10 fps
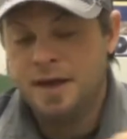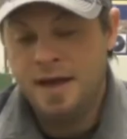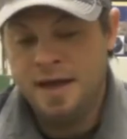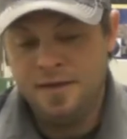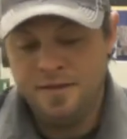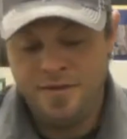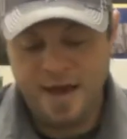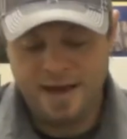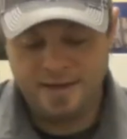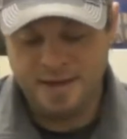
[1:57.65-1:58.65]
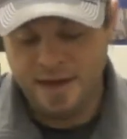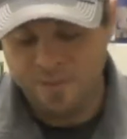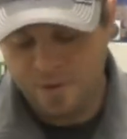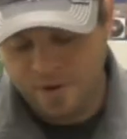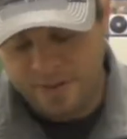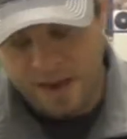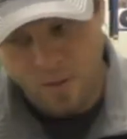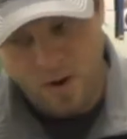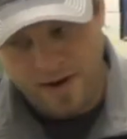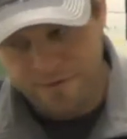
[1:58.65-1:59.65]
And that taper and
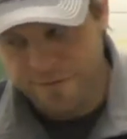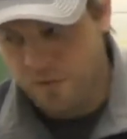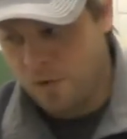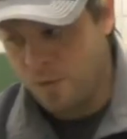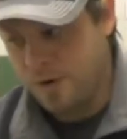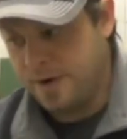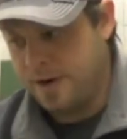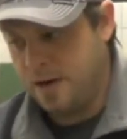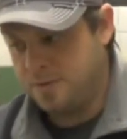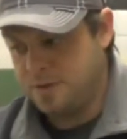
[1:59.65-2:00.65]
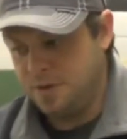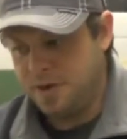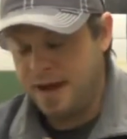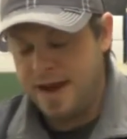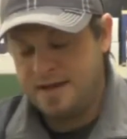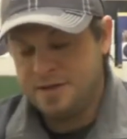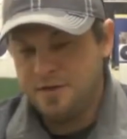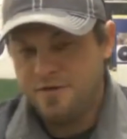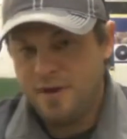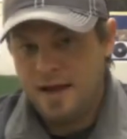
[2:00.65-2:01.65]
that weight forward helps you cast
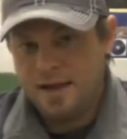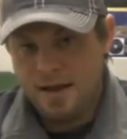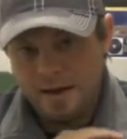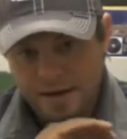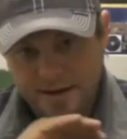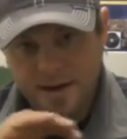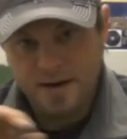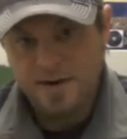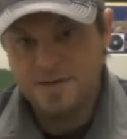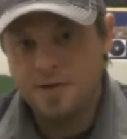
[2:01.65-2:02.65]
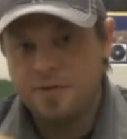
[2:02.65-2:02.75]
your fly line, and it carries